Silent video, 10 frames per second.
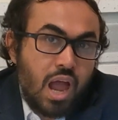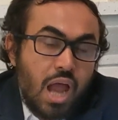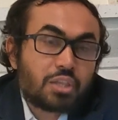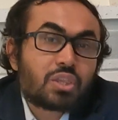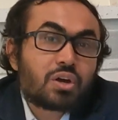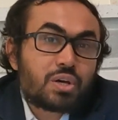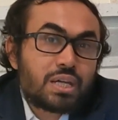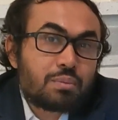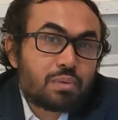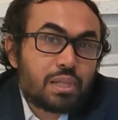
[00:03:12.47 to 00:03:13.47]
and
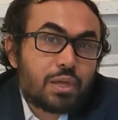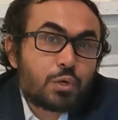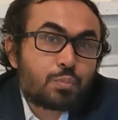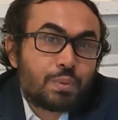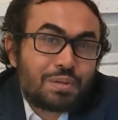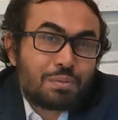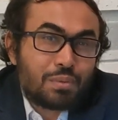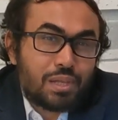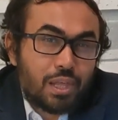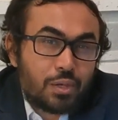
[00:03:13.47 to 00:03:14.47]
30 million to 50
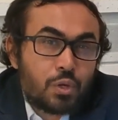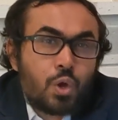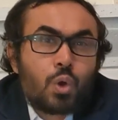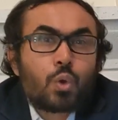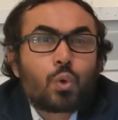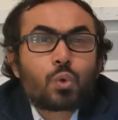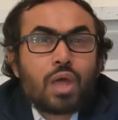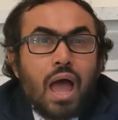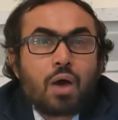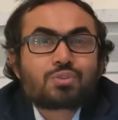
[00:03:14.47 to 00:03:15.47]
million could
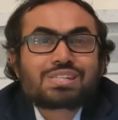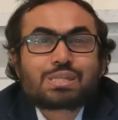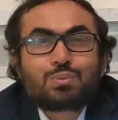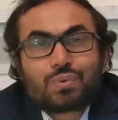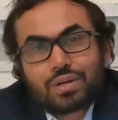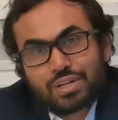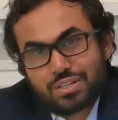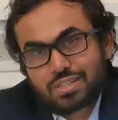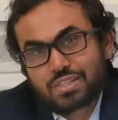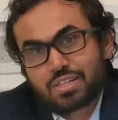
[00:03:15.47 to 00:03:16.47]
have severe
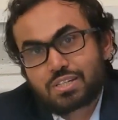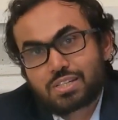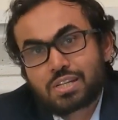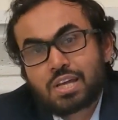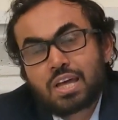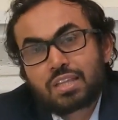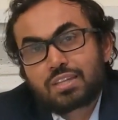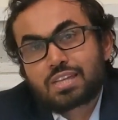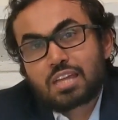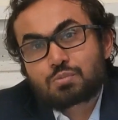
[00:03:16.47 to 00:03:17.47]
diseases.
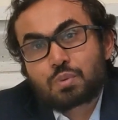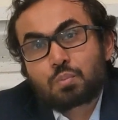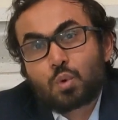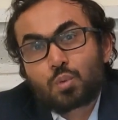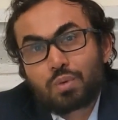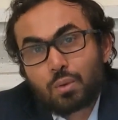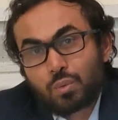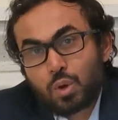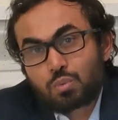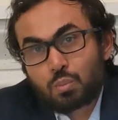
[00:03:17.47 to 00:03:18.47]
This has been proven by
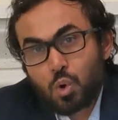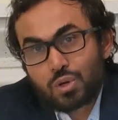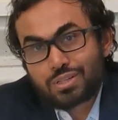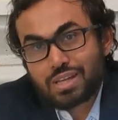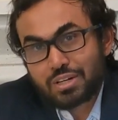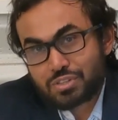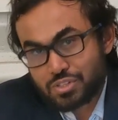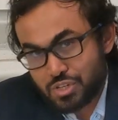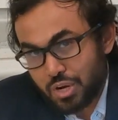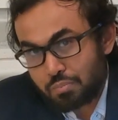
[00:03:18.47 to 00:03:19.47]
one of the models that
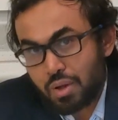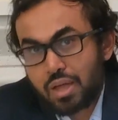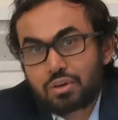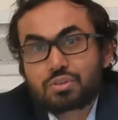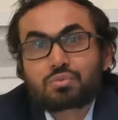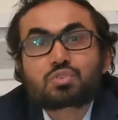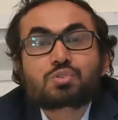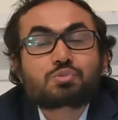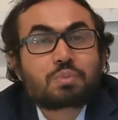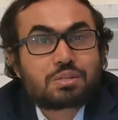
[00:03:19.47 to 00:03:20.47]
is run by a
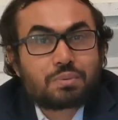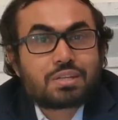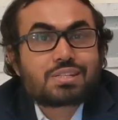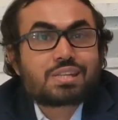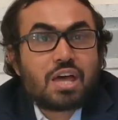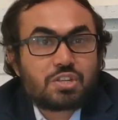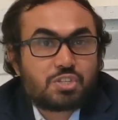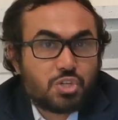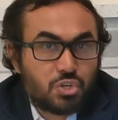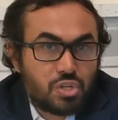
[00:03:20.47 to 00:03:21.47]
specific science
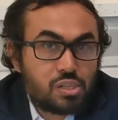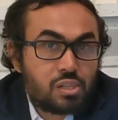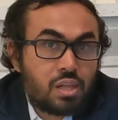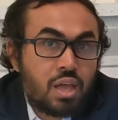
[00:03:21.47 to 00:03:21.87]
journal.